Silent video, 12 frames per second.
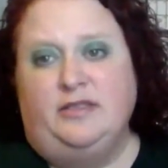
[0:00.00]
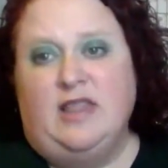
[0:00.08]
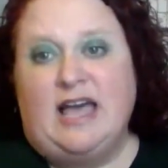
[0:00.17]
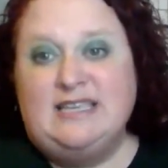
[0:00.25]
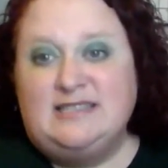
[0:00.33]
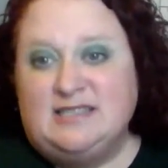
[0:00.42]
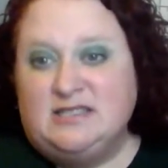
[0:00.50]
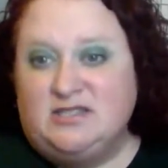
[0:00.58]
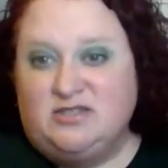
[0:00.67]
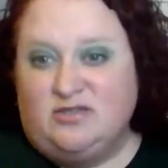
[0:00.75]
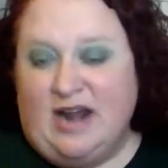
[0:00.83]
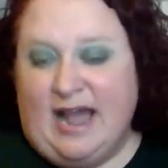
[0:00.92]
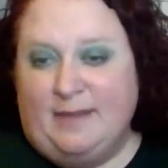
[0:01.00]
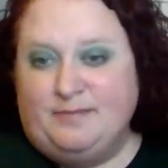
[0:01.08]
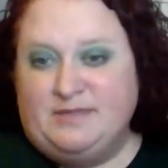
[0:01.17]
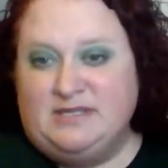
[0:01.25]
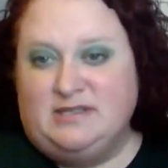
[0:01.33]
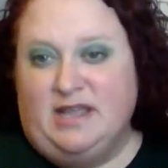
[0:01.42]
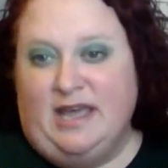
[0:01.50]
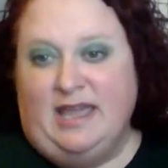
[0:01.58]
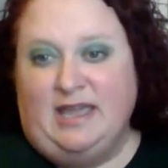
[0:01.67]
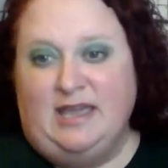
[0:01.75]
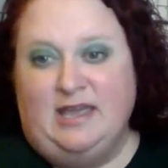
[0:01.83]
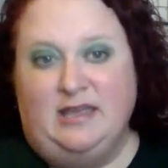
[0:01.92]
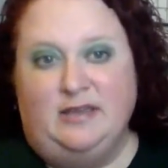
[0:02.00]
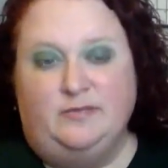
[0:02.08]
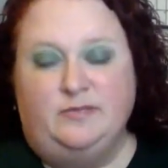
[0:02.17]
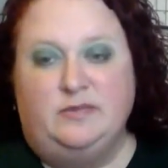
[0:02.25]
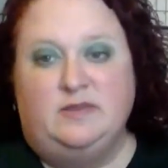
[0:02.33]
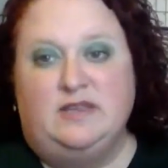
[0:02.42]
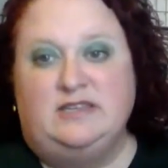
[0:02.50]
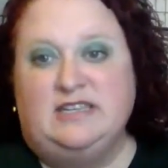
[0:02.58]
licensed wraps, like the